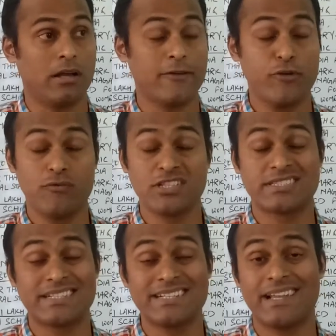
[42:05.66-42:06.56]
you will see
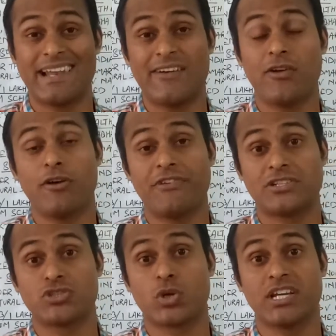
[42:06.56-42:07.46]
the level of
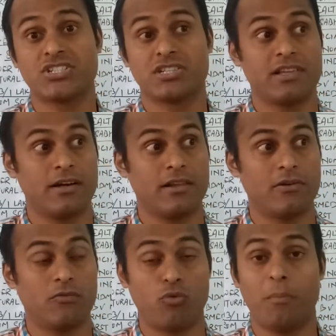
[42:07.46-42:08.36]
education, the
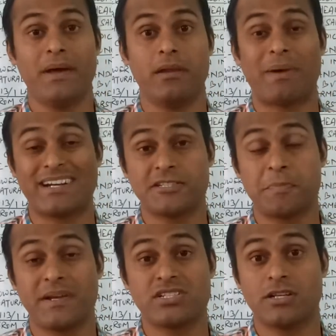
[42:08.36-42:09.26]
women
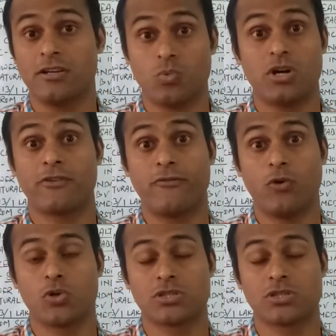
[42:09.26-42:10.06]
participation in workforce,